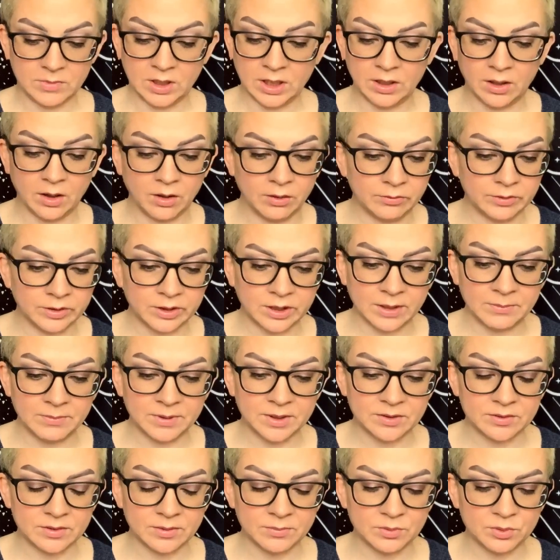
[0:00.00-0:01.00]
Overcoming
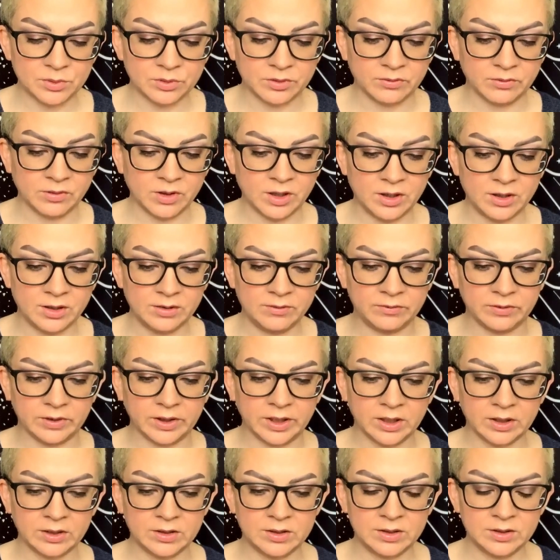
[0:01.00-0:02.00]
some sort of
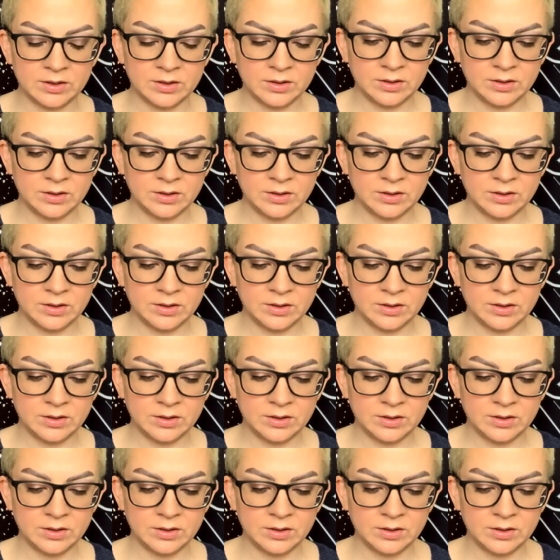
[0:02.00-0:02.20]
conflict.